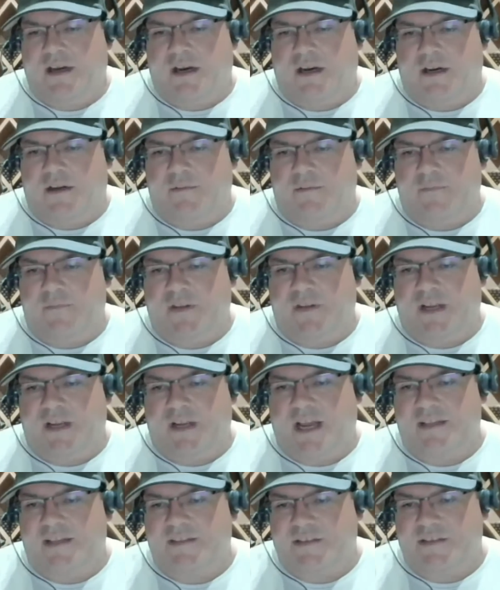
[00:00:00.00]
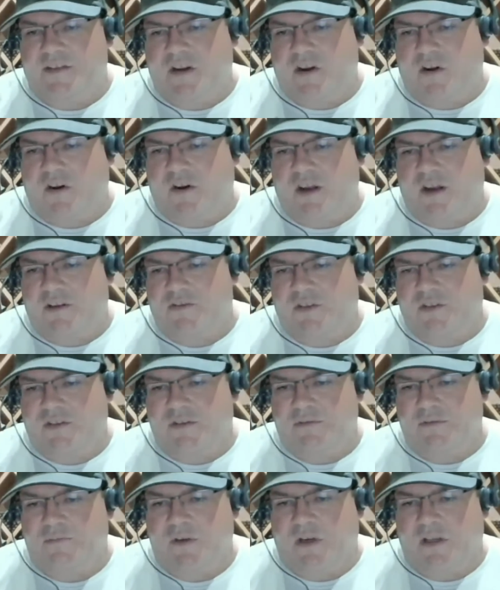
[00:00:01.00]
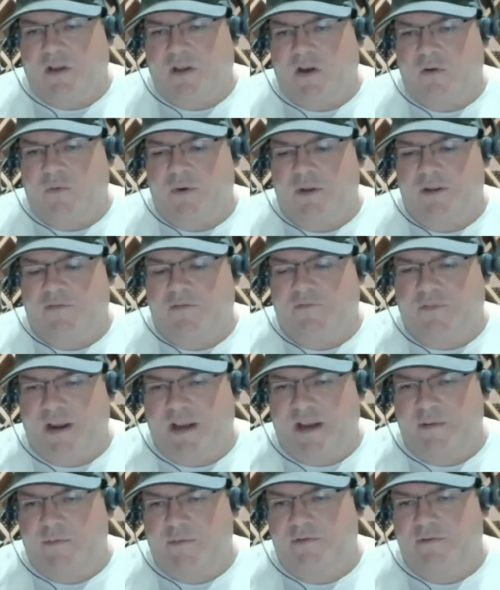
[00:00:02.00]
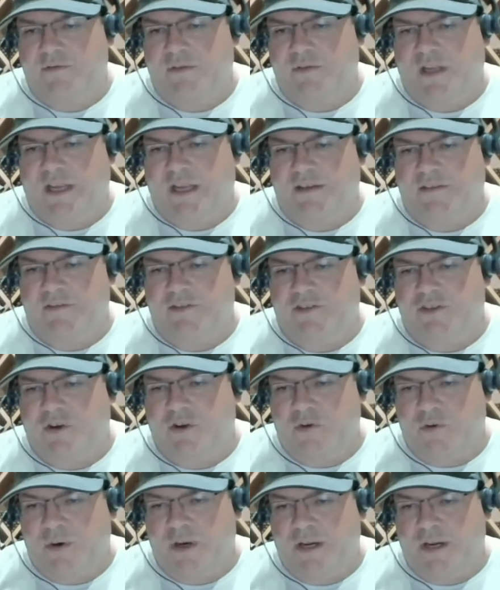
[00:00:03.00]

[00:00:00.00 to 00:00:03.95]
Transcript: um, the guys at Cigar Hustler, along with Fable and Joe